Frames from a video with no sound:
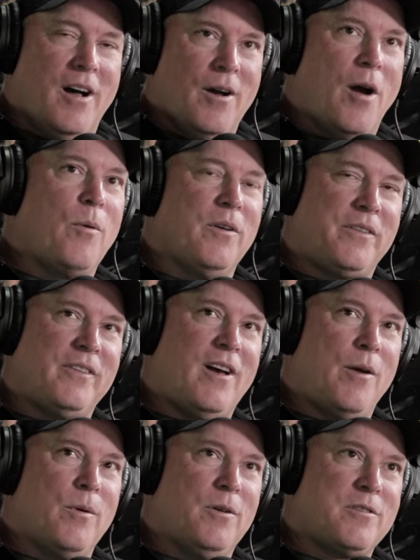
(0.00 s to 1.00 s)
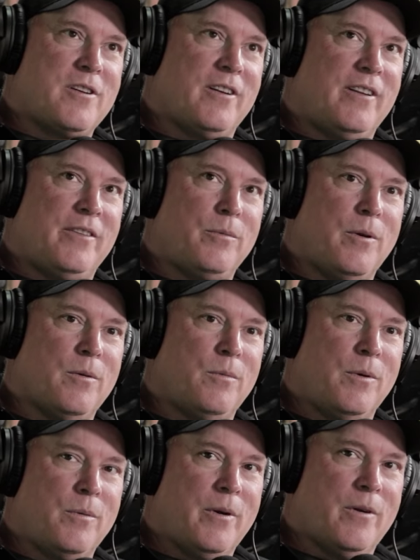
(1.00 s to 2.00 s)
I will share this.
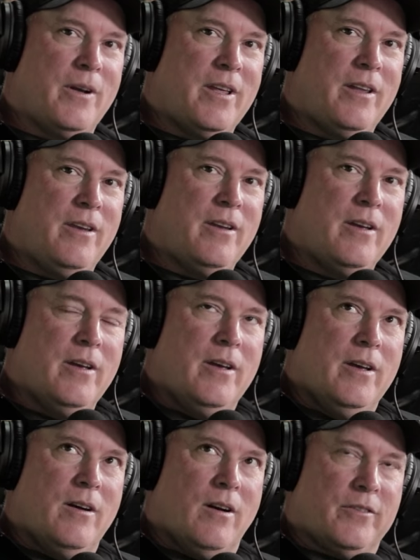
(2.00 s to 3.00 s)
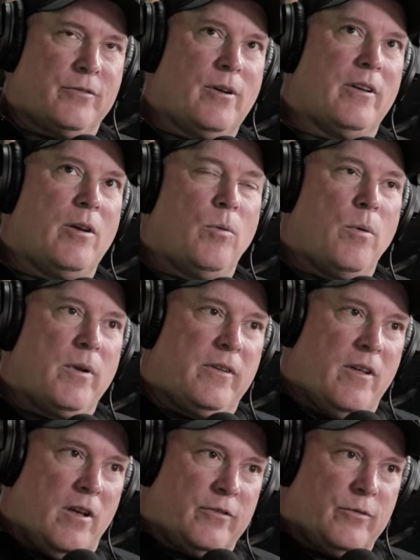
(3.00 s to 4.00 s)
When we were in Australia, we went
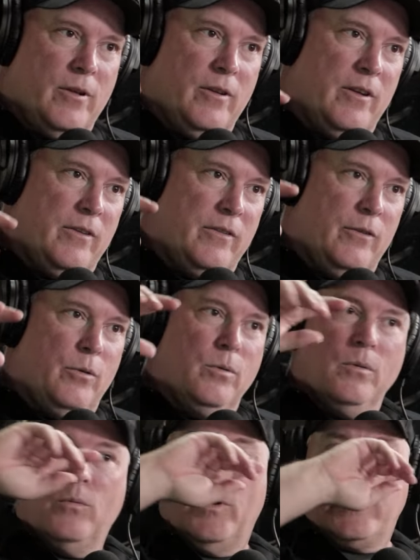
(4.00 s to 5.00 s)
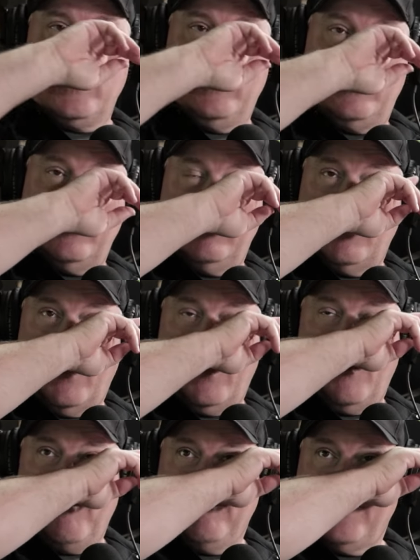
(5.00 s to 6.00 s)
to the Australia Zoo, which is
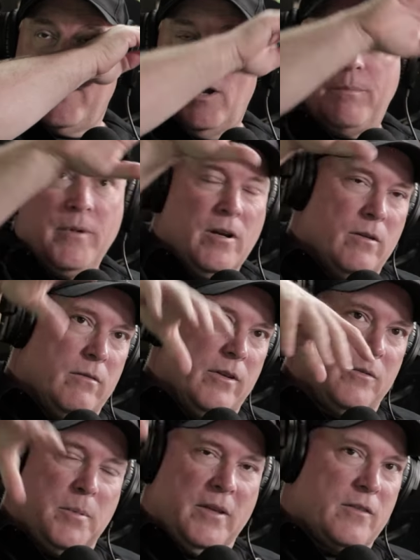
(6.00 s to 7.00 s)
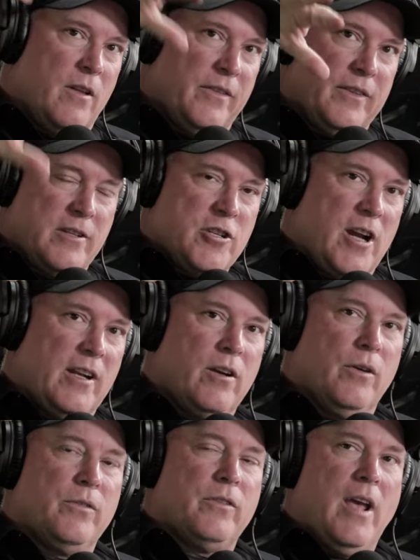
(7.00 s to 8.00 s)
up near this place called Sunshine
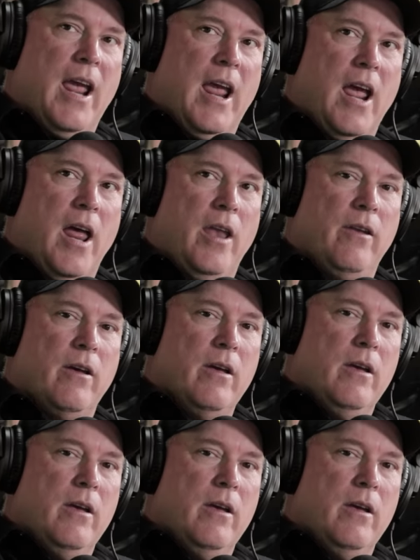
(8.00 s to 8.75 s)
Coast. And